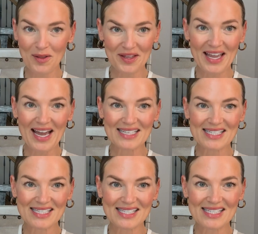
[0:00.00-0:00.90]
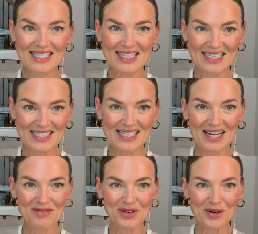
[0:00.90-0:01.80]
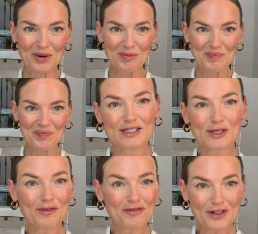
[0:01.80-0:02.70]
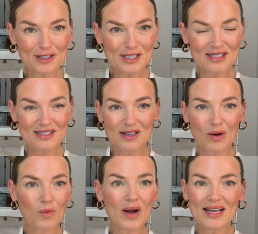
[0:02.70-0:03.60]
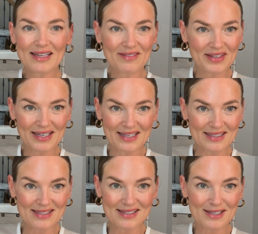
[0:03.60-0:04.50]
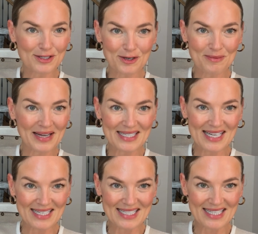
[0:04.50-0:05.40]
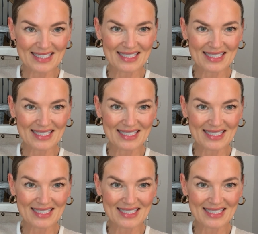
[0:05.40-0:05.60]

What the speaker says: the gases in the inside of your home. So first, what even is termite tenting?